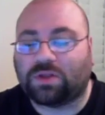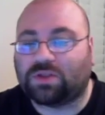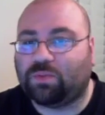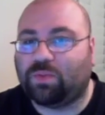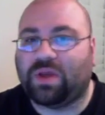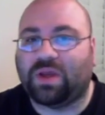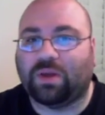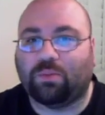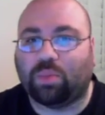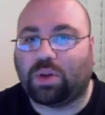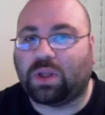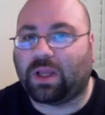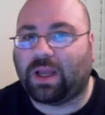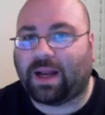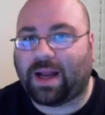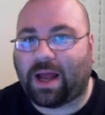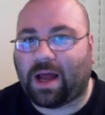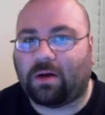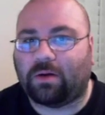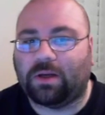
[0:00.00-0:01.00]
being
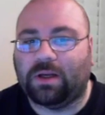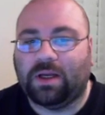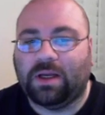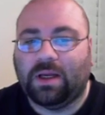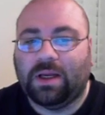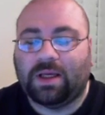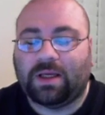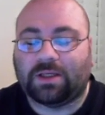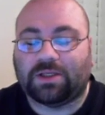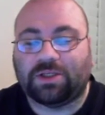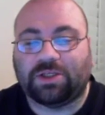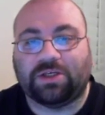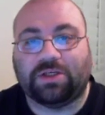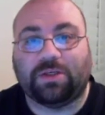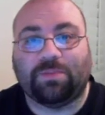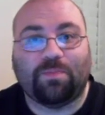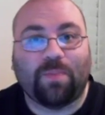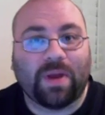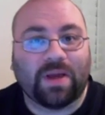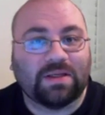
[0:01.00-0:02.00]
played out? Is
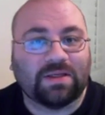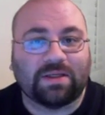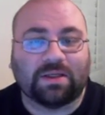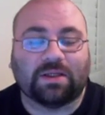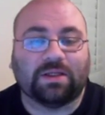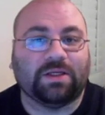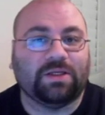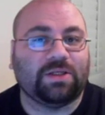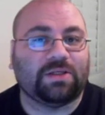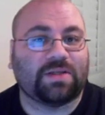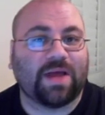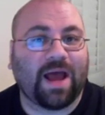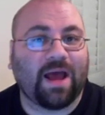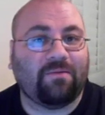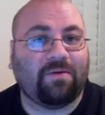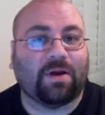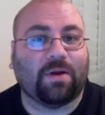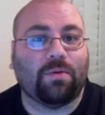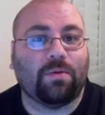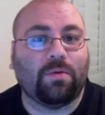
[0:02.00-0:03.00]
she basically just
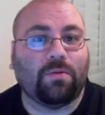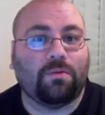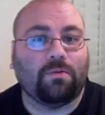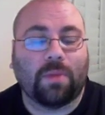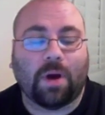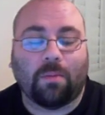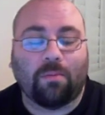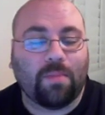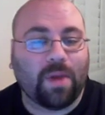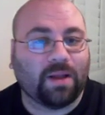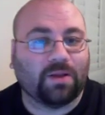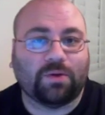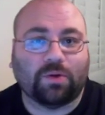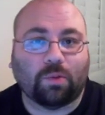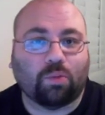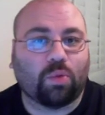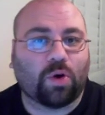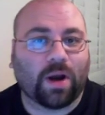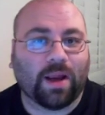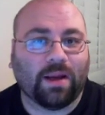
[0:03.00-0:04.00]
having a mental
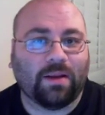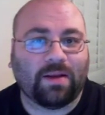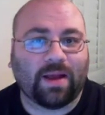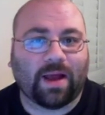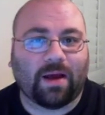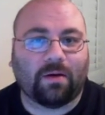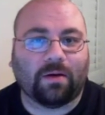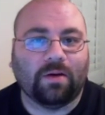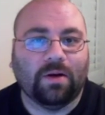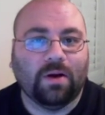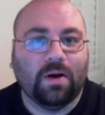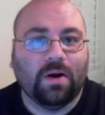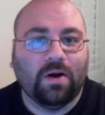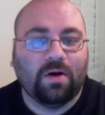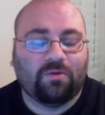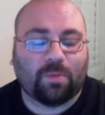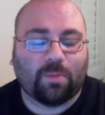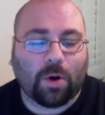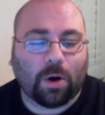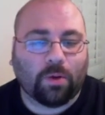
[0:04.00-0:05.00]
breakdown
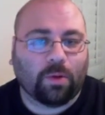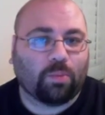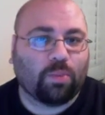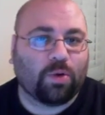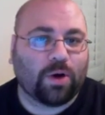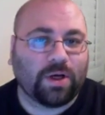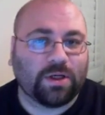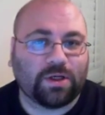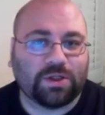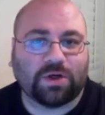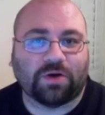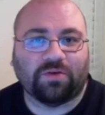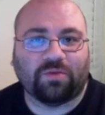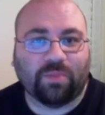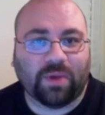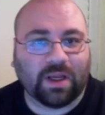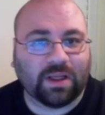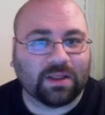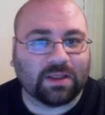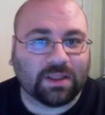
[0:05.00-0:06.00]
from all the pressure
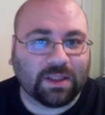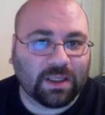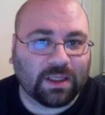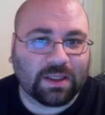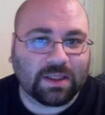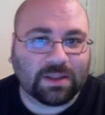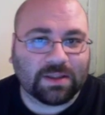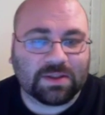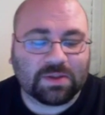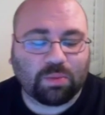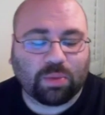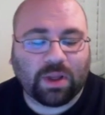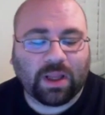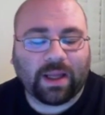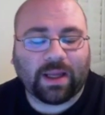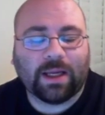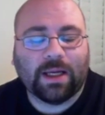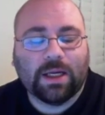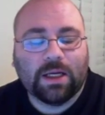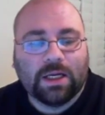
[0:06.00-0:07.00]
of being the lead in this
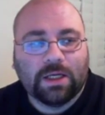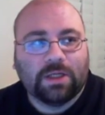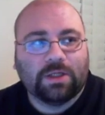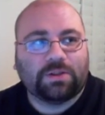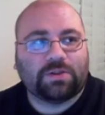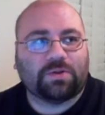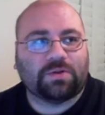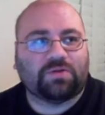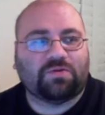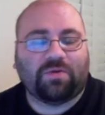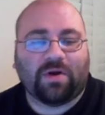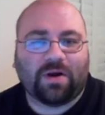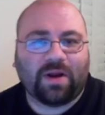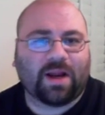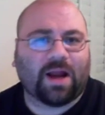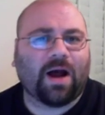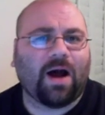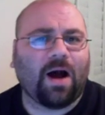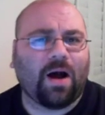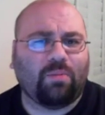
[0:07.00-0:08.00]
play? So it's a
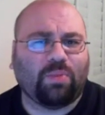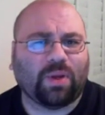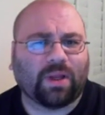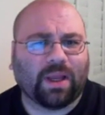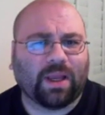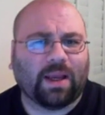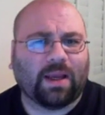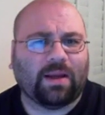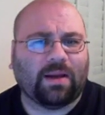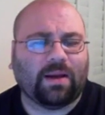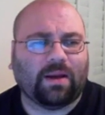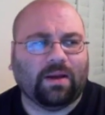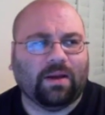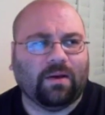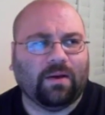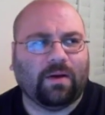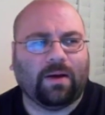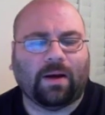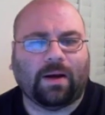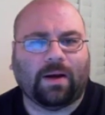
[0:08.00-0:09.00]
very
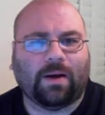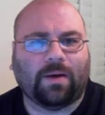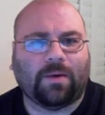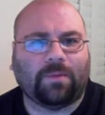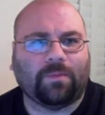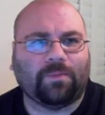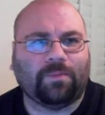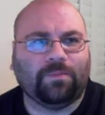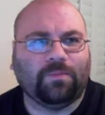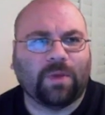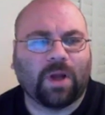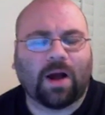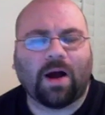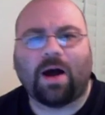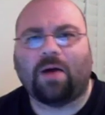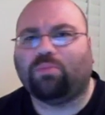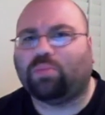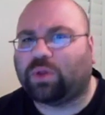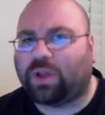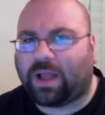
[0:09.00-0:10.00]
complicated,
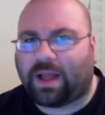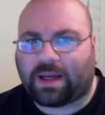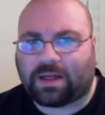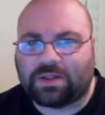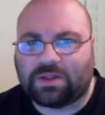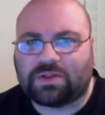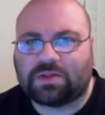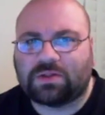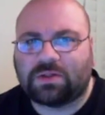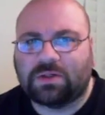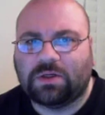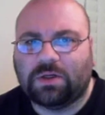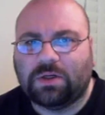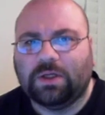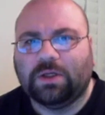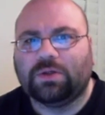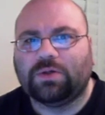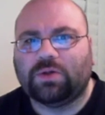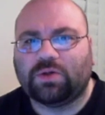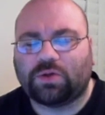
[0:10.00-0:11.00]
complex
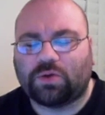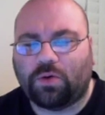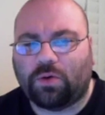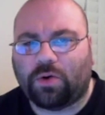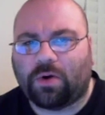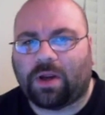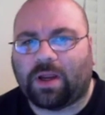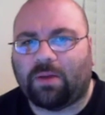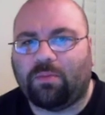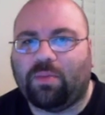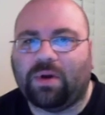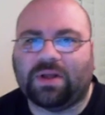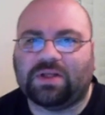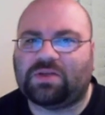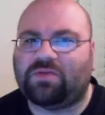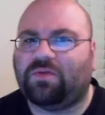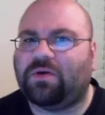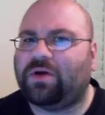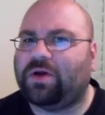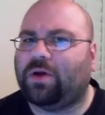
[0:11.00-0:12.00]
story, but
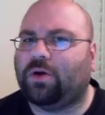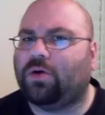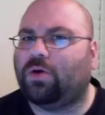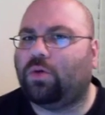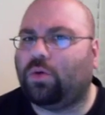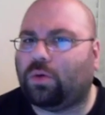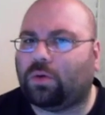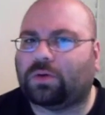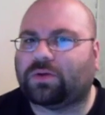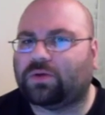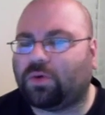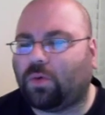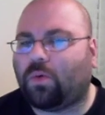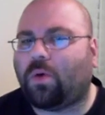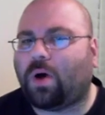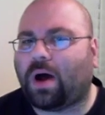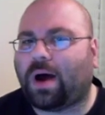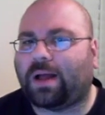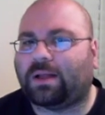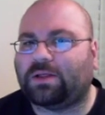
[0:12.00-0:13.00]
it's very cool to
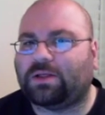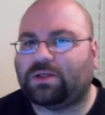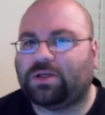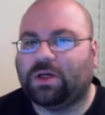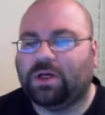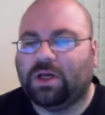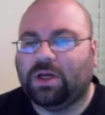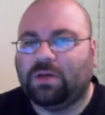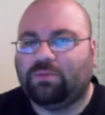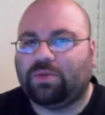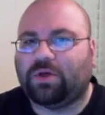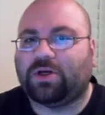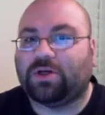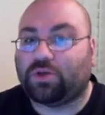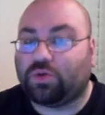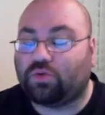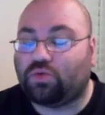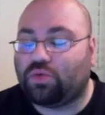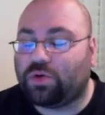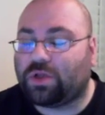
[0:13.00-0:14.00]
watch
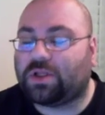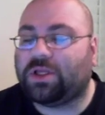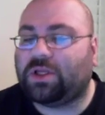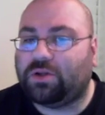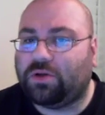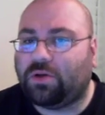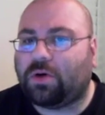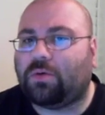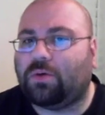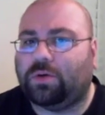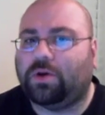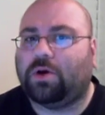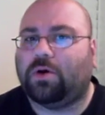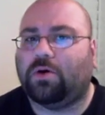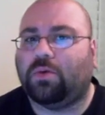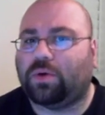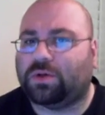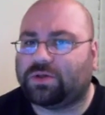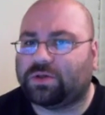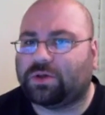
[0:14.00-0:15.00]
because you really don't
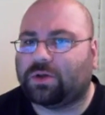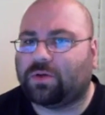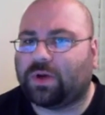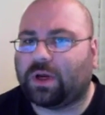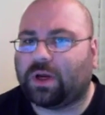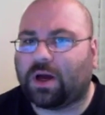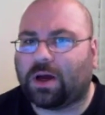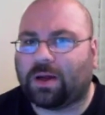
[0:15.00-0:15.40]
know what's going